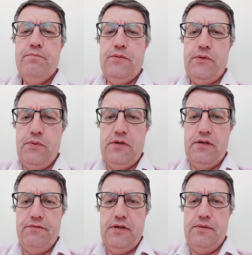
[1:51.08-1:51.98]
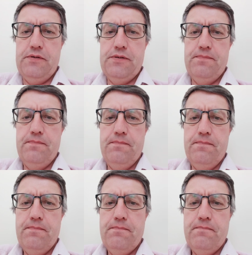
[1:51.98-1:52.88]
But we want the vote.
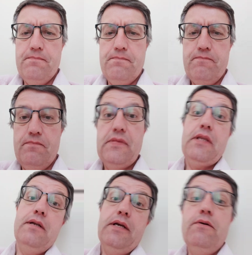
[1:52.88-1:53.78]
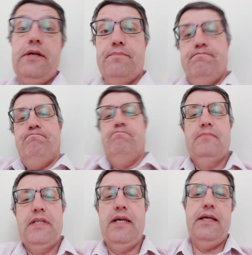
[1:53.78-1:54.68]
And they got it.
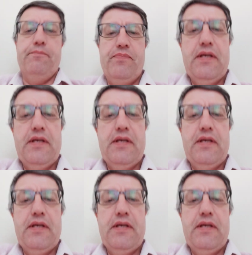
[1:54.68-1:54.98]
Yay.